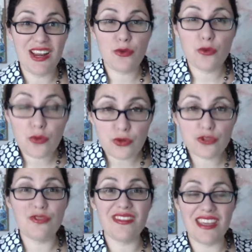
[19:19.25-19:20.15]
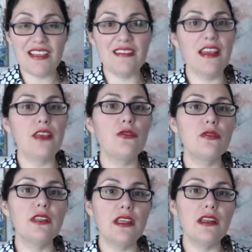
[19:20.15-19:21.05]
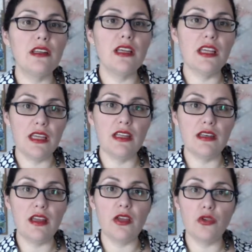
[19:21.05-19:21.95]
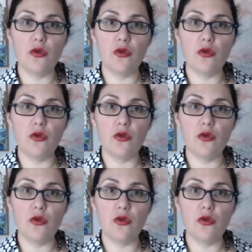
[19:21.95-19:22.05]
crucial things that you need in